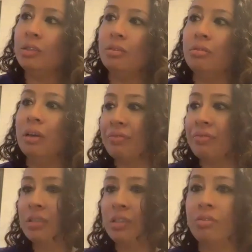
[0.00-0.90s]
You have to
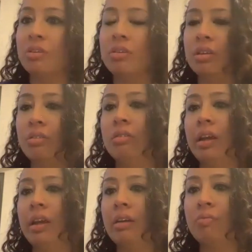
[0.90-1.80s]
know that you
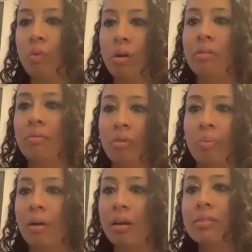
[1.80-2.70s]
only have one
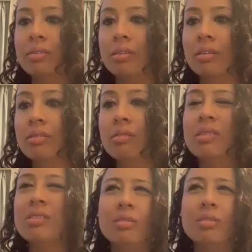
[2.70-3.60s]
proper answer. So
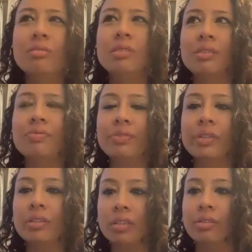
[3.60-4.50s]
it's no
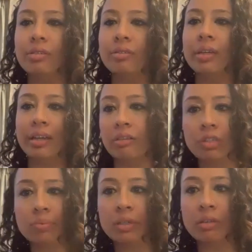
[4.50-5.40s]
different to doing an
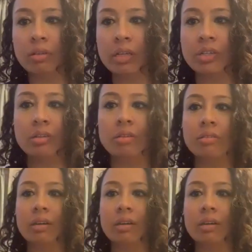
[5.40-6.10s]
algebra equation.